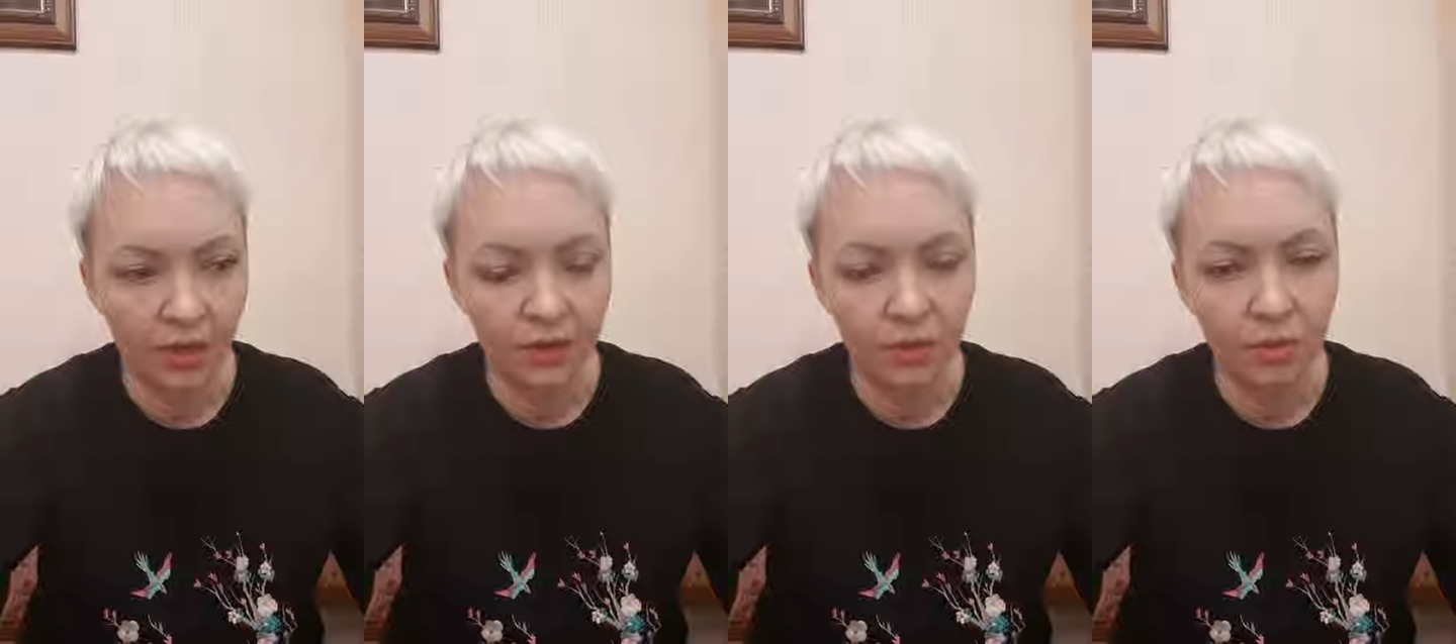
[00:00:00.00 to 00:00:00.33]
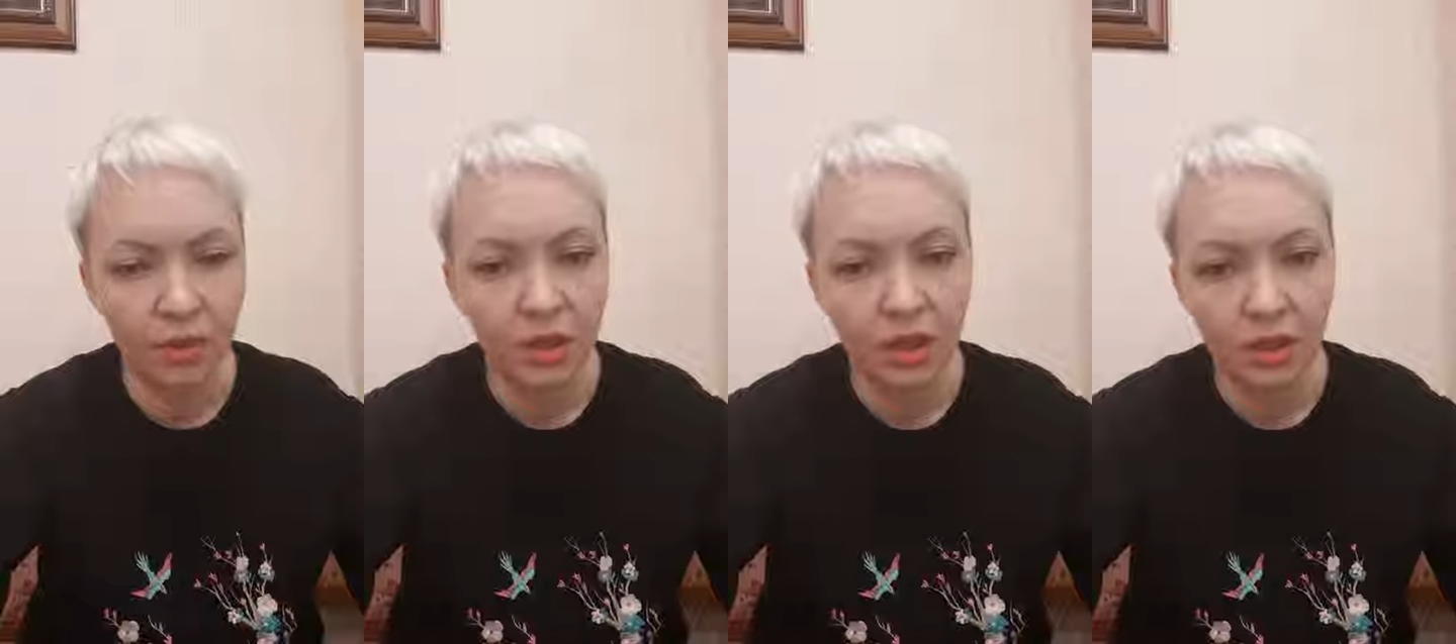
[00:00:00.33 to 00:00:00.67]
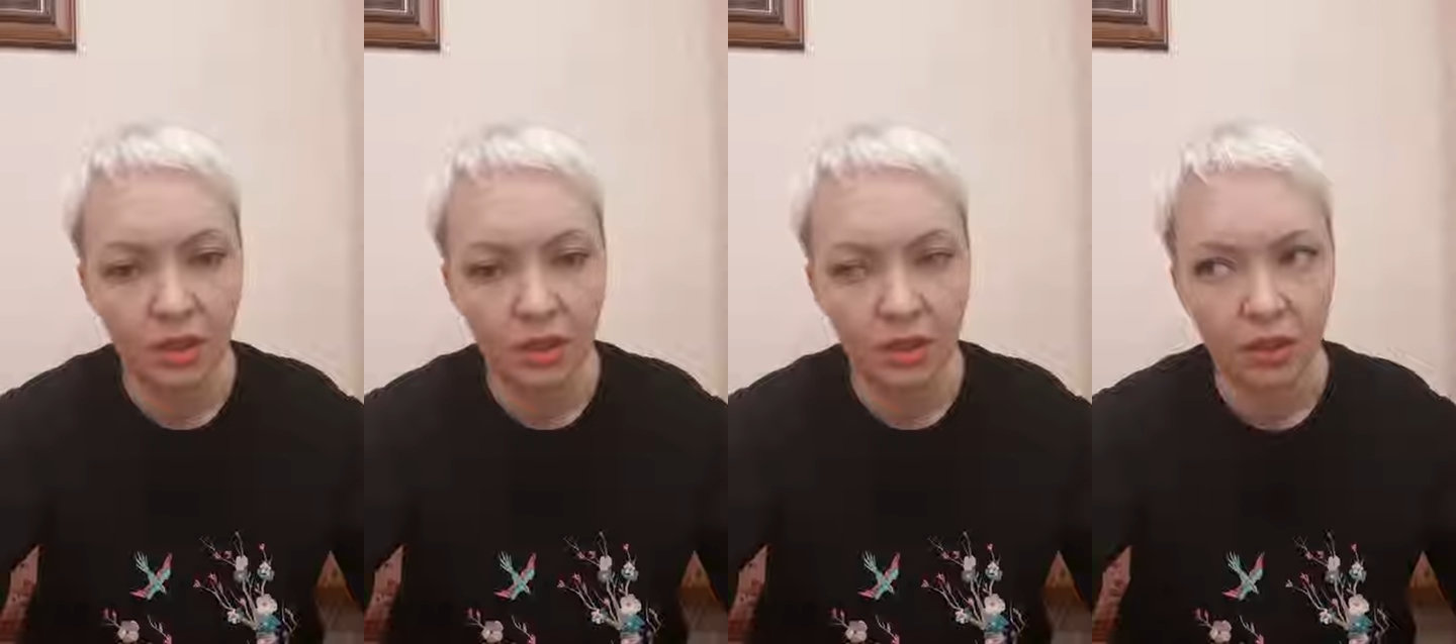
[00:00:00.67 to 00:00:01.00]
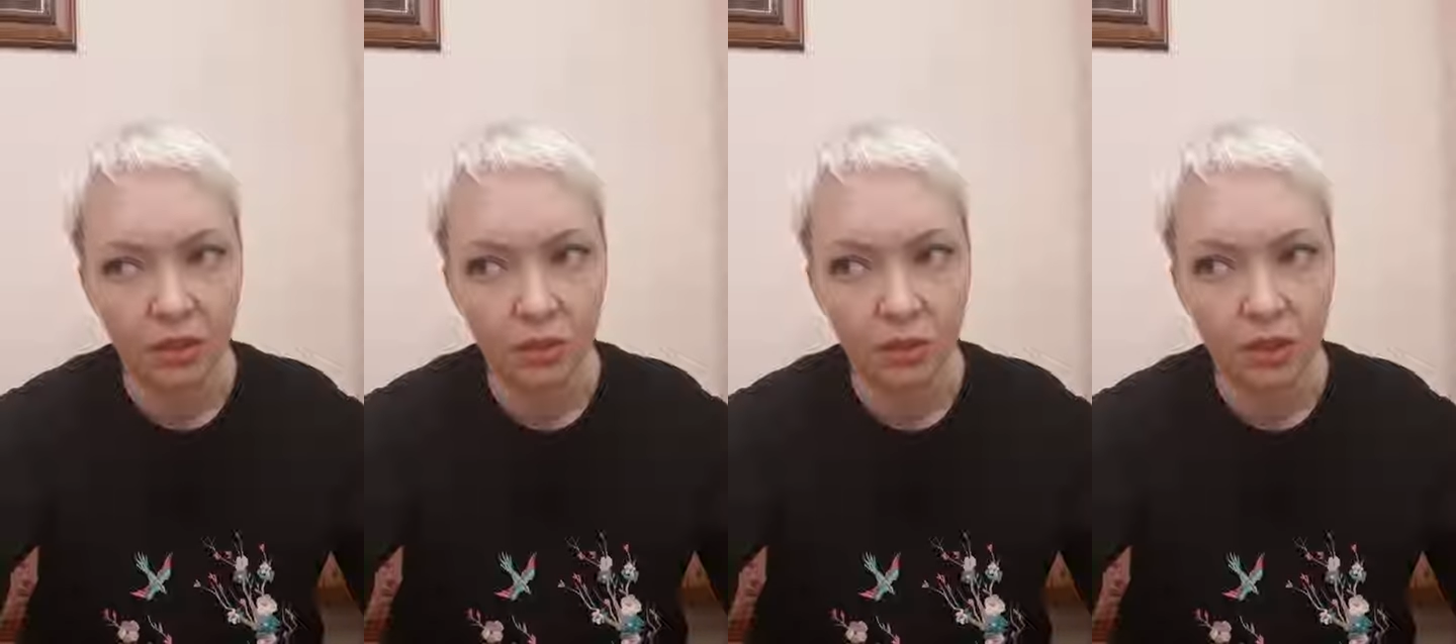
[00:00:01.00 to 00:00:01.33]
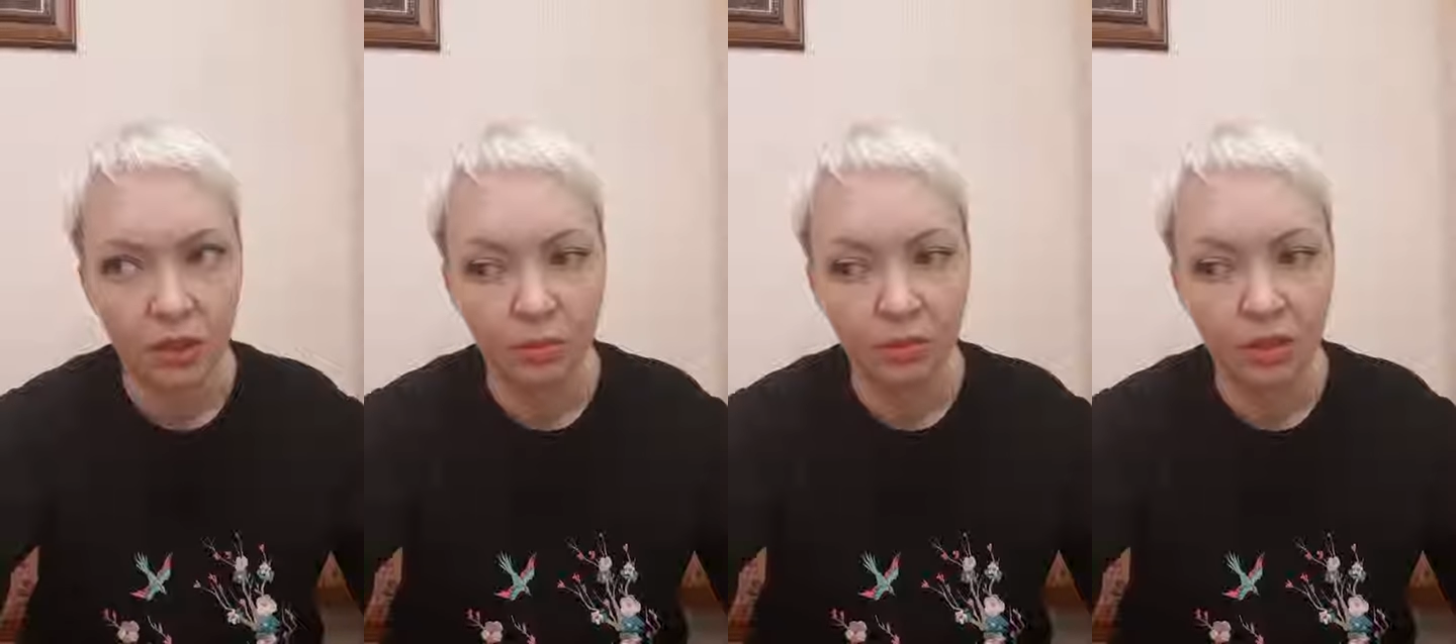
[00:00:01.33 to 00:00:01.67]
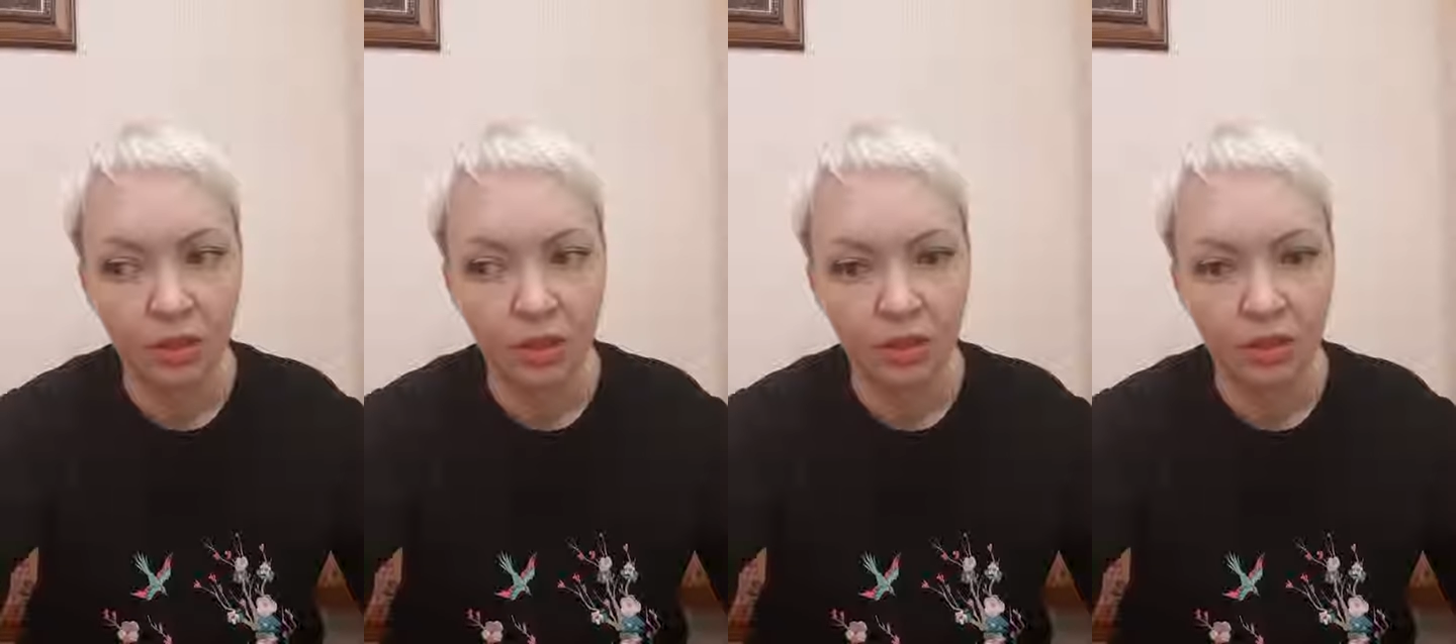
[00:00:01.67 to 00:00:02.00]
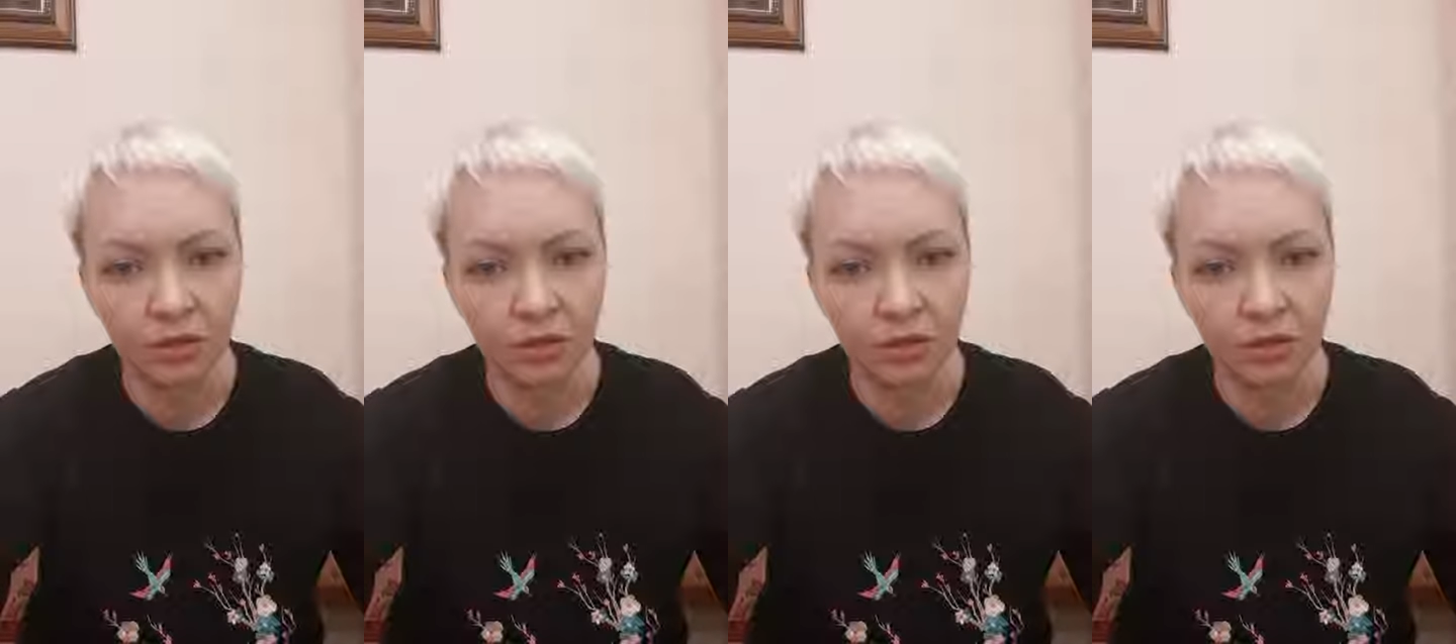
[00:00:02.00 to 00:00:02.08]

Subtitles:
At the beginning it will be